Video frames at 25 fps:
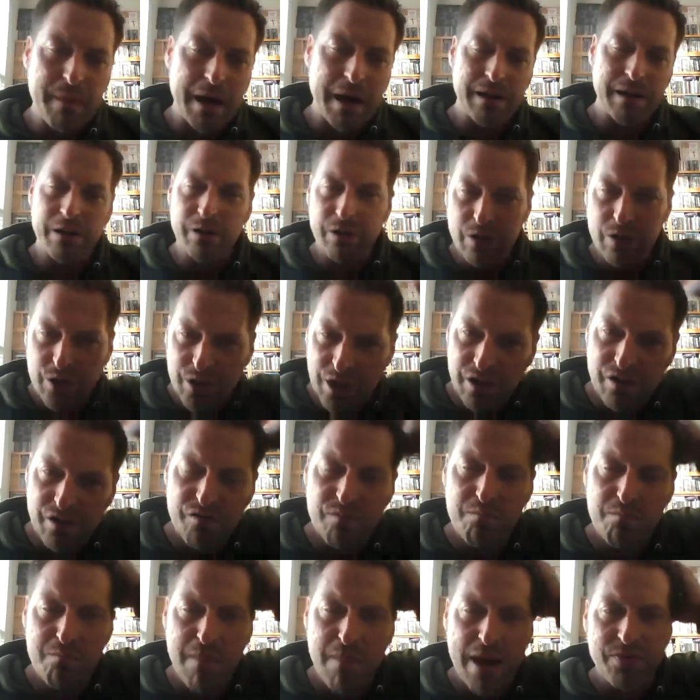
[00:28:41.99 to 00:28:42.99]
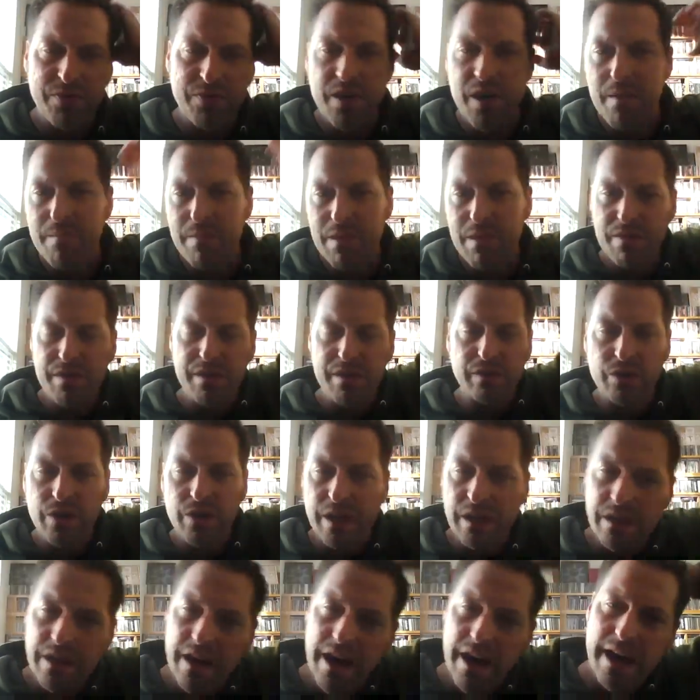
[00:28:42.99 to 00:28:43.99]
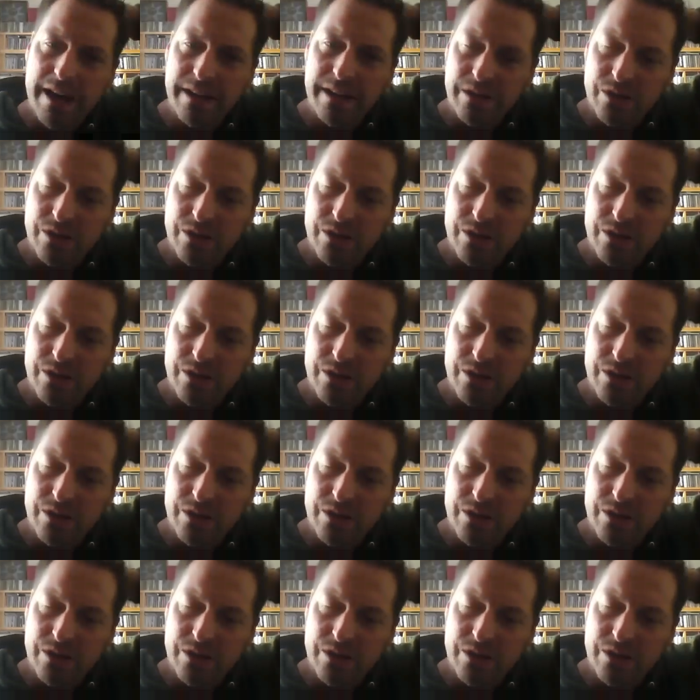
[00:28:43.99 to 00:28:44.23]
I know you said you met them and things like that.